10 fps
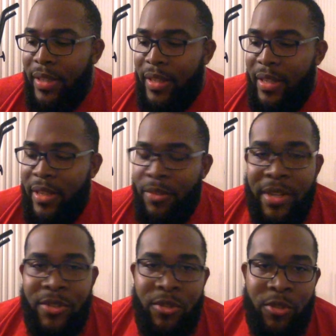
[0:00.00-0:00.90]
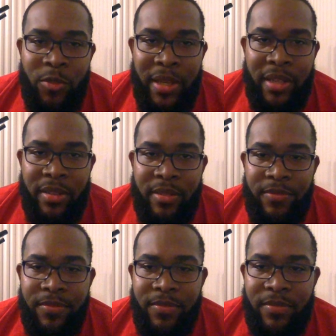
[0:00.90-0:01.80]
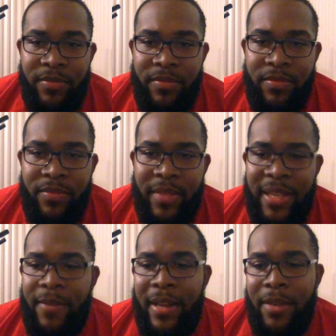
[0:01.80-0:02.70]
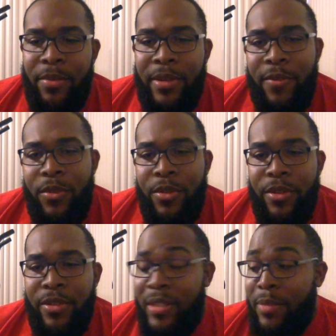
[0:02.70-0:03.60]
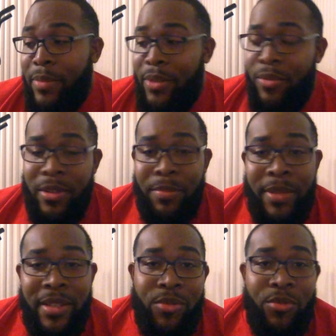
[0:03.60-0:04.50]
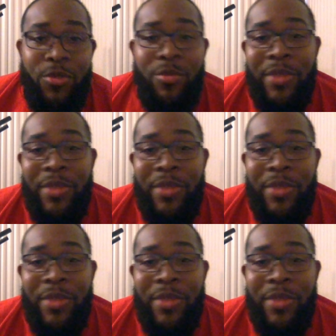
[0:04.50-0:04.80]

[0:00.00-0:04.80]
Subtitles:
in retrospect, if I would have simply ordered the pizza through Uber